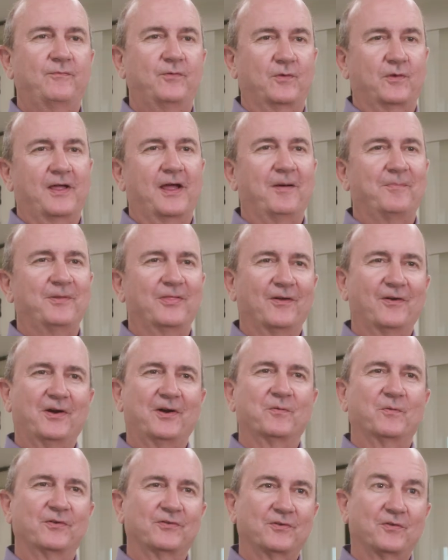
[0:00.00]

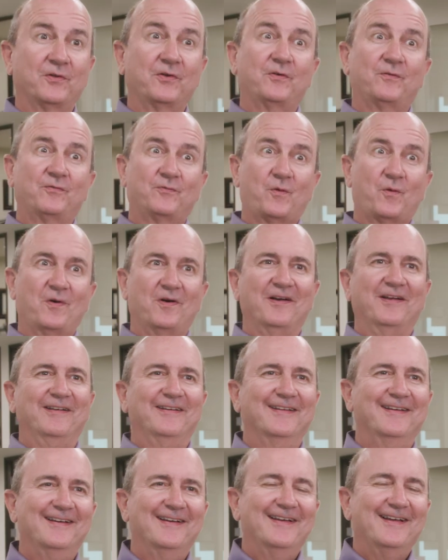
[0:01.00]
vocabulary was a little
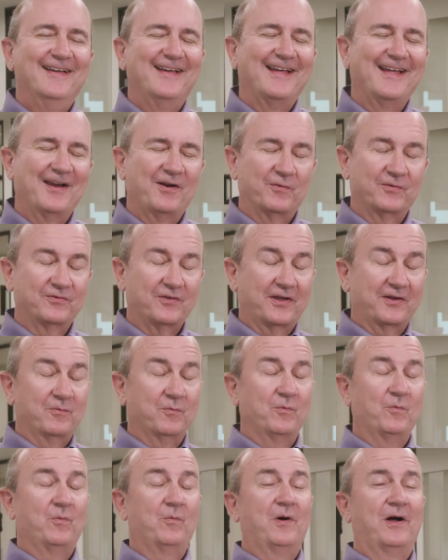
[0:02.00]
foreign. And it was like,
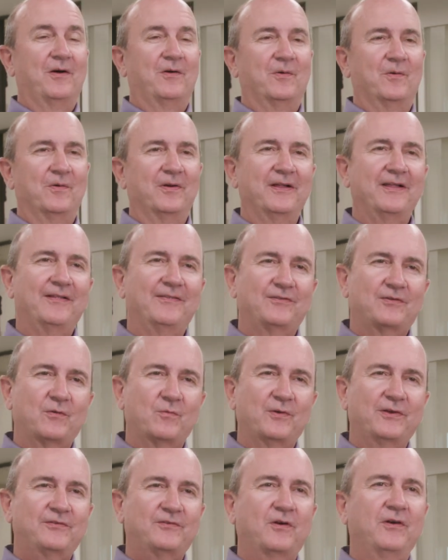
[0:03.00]
whoa. And so
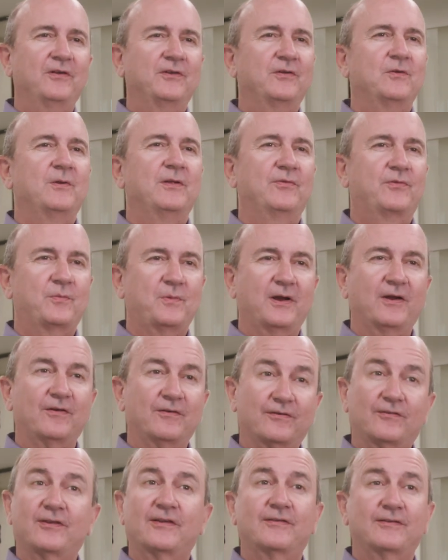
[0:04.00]
we started doing
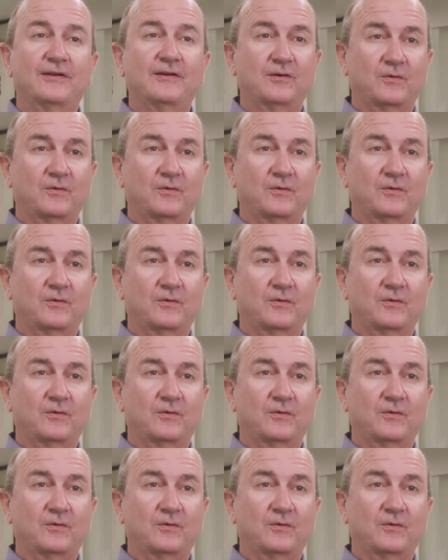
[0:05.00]
360